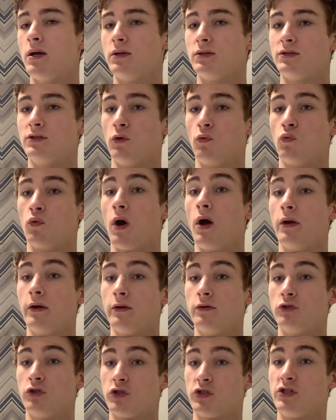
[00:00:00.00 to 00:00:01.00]
to run,
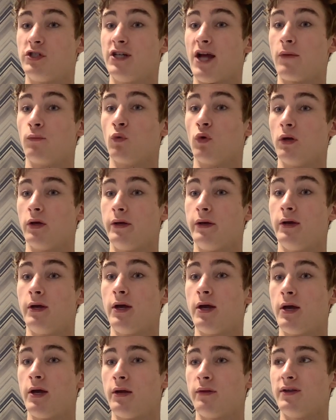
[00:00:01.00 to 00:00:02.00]
just generally,
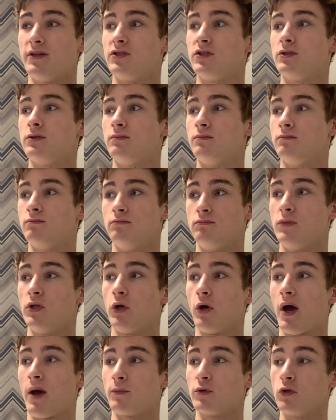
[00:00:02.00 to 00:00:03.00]
this
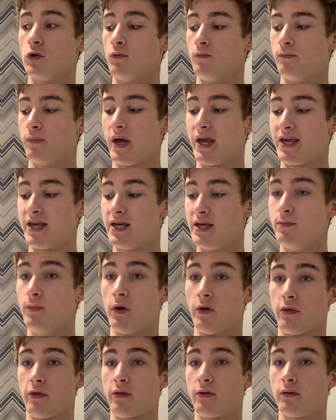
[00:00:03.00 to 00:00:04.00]
absolute
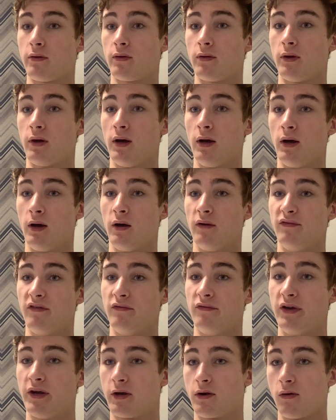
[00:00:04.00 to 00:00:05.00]
behemoth of a
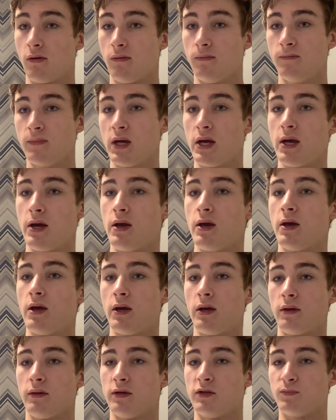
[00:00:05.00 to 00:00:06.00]
vehicle,
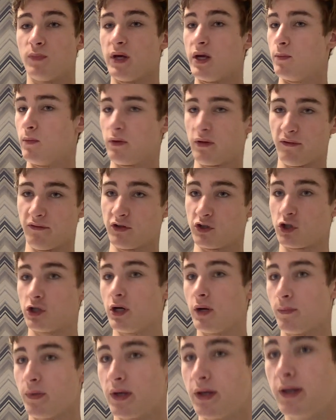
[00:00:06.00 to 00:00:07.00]
this behemoth of a
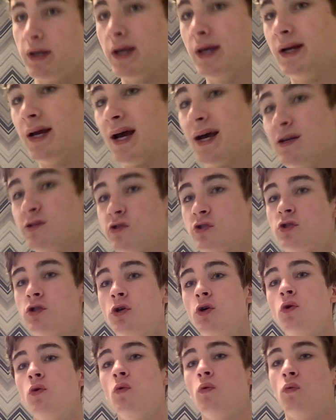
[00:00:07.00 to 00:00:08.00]
ship, it has
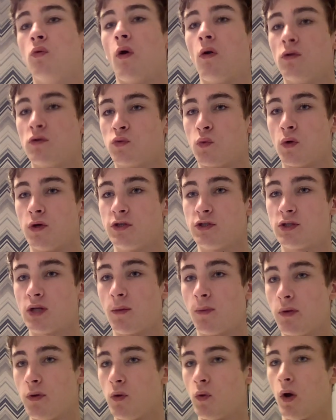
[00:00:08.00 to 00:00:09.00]
2 Rolls-Royce
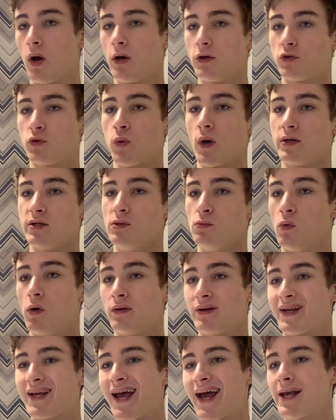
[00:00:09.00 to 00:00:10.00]

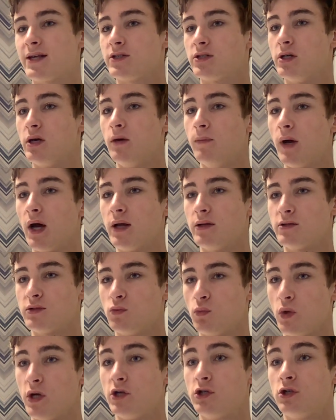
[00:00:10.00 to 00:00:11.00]
WR-21 gas turbines,
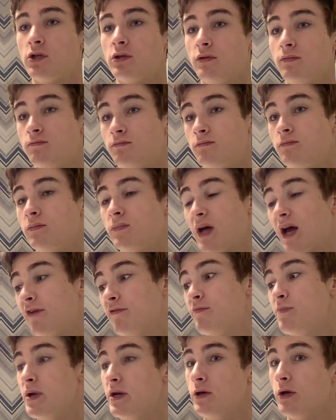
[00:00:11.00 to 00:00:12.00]
which have
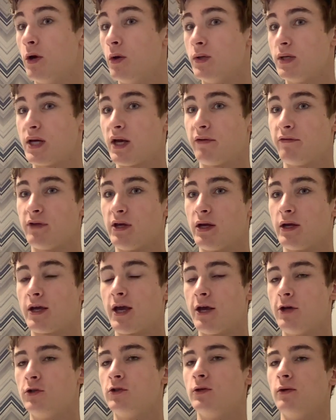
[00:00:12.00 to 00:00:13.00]
been known to have the
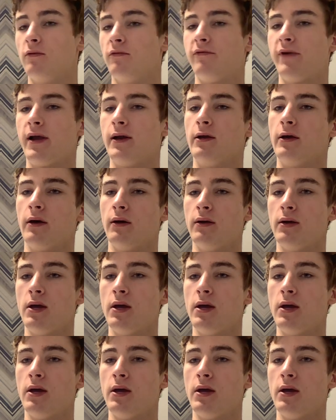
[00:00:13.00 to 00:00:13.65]
occasional failure,